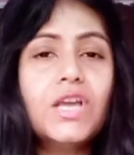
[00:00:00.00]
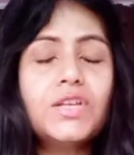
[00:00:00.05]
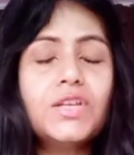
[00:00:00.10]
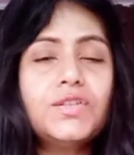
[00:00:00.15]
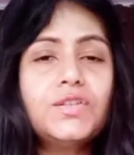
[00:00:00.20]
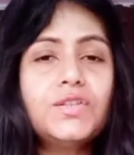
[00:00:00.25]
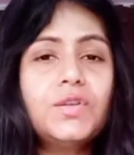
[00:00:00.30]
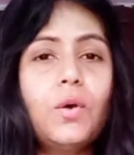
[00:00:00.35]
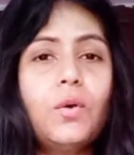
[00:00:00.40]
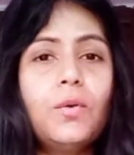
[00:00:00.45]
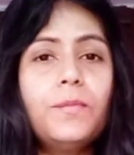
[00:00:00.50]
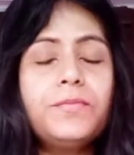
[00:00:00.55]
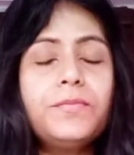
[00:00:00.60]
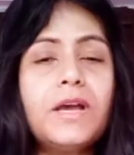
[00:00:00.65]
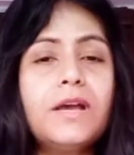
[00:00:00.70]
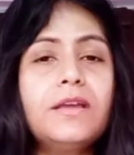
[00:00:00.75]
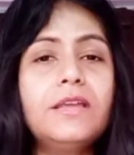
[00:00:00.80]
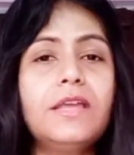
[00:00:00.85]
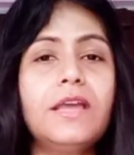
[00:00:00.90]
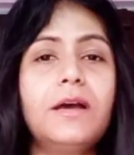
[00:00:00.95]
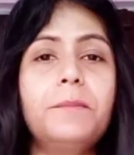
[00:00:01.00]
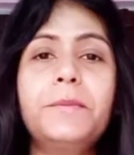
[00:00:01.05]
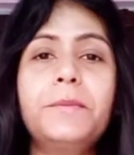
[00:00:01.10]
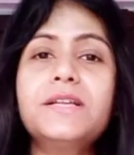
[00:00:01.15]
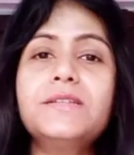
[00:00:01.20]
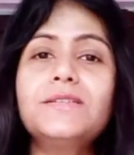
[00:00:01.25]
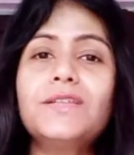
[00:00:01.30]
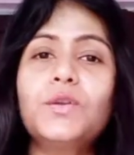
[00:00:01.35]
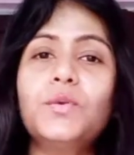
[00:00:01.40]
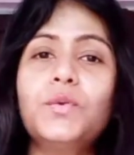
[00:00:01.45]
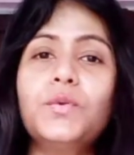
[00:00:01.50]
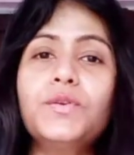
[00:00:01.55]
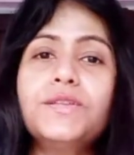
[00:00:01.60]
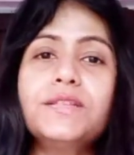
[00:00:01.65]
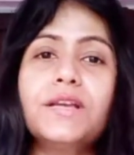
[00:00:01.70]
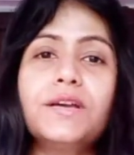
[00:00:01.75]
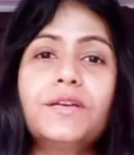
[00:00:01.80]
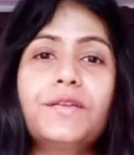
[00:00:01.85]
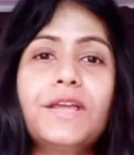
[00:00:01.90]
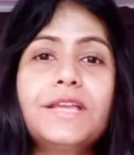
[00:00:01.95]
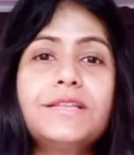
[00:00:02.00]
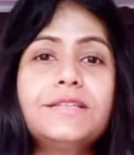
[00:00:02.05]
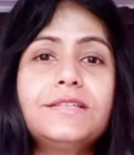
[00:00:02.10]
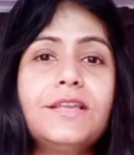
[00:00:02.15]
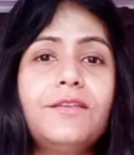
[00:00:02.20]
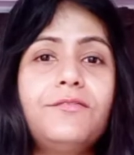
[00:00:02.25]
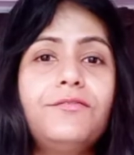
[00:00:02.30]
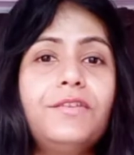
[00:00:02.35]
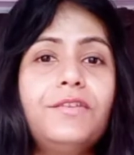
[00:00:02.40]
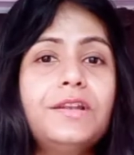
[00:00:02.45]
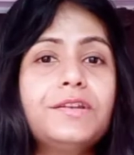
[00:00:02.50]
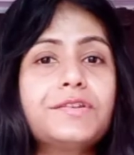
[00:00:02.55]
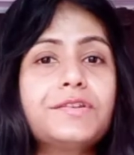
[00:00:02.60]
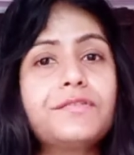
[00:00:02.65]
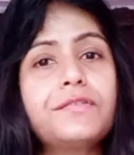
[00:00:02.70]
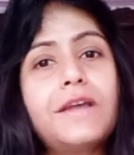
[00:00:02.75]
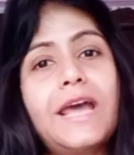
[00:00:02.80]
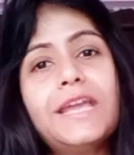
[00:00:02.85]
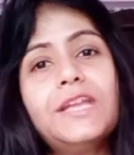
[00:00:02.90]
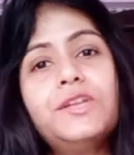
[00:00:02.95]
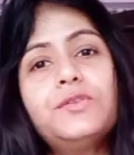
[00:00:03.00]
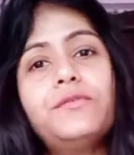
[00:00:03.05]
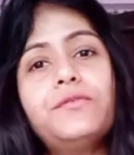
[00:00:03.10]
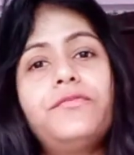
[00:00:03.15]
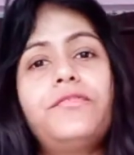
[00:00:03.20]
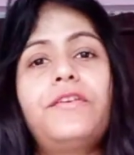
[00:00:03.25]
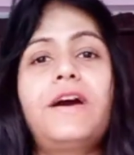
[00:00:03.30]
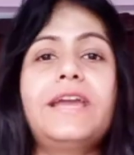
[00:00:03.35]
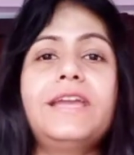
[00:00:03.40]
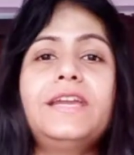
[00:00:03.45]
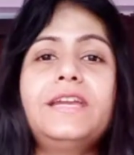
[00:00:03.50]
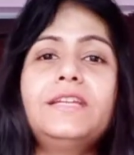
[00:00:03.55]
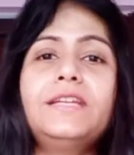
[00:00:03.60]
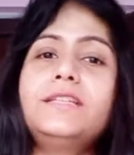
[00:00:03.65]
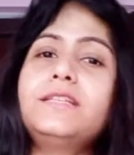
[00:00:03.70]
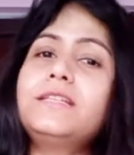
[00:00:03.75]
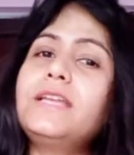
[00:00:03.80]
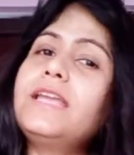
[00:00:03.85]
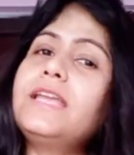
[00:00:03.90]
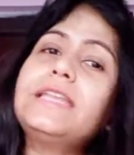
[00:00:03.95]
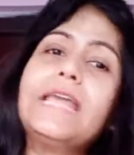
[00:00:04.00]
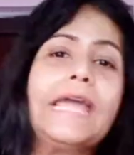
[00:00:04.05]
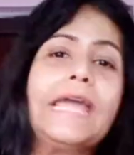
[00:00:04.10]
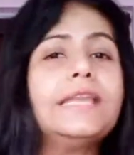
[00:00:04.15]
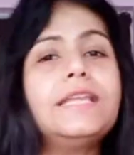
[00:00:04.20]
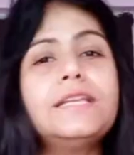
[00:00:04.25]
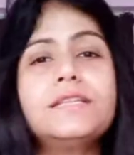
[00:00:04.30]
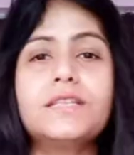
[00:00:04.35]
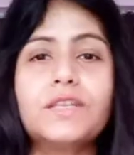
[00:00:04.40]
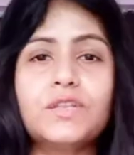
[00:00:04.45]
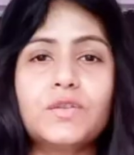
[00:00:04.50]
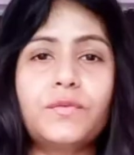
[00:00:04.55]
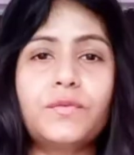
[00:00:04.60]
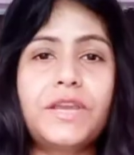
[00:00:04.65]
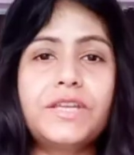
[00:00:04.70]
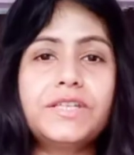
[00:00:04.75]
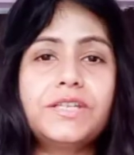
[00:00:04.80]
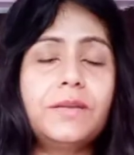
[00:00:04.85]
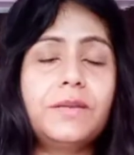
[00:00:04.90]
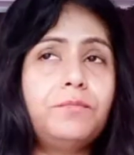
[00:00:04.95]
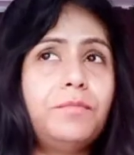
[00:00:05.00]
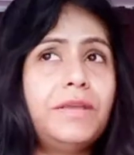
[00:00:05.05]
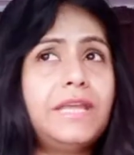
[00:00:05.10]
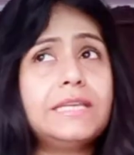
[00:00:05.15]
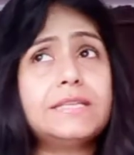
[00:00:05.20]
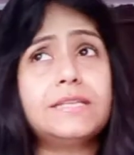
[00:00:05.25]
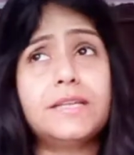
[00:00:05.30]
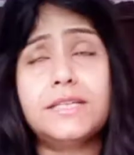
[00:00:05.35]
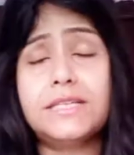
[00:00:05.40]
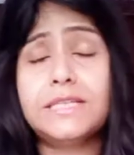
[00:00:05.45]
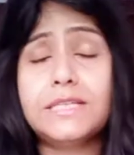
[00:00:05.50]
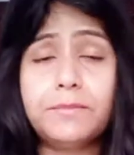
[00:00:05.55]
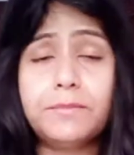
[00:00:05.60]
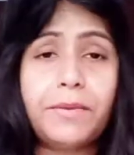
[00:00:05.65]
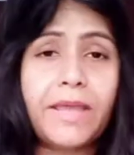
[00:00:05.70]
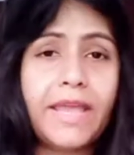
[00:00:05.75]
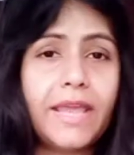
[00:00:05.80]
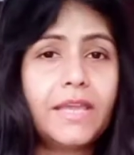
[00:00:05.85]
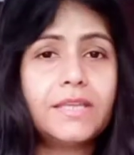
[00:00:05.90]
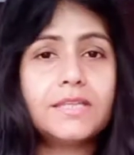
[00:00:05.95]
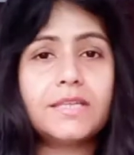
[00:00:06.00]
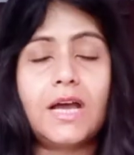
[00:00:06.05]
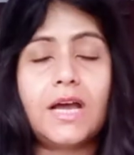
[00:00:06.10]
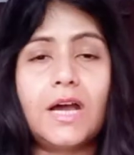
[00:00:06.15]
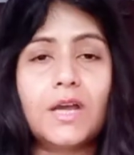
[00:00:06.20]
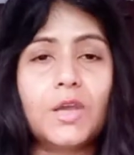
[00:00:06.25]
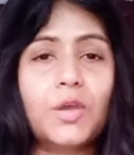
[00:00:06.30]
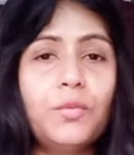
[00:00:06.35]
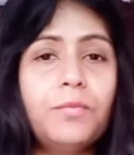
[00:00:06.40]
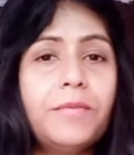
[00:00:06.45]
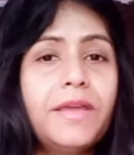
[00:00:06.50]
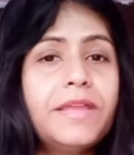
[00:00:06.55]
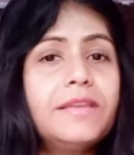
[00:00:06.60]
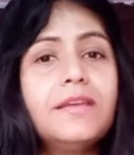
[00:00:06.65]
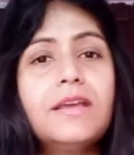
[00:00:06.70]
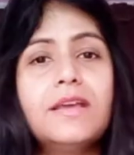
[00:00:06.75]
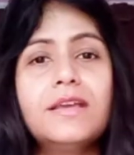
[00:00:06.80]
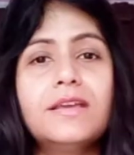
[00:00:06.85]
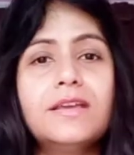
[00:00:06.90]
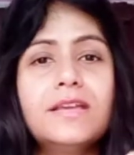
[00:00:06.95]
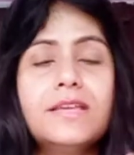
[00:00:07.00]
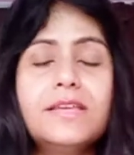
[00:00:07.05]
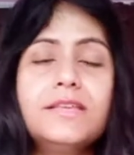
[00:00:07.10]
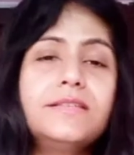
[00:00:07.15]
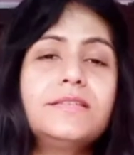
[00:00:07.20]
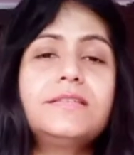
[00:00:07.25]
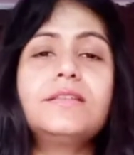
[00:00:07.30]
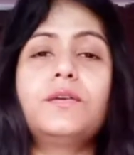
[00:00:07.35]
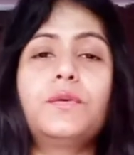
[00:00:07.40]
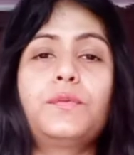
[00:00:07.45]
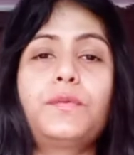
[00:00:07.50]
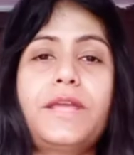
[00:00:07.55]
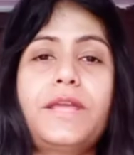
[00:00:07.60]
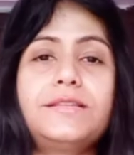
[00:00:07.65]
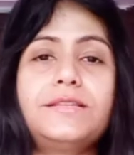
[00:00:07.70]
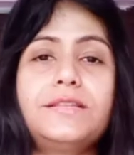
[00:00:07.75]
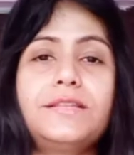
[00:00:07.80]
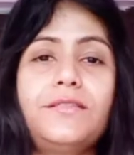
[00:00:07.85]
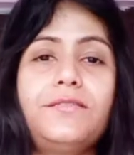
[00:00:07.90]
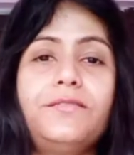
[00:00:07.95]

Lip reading: So a person who is aggressive will try to fight in any situation, be it a debate, argument, is aggressive.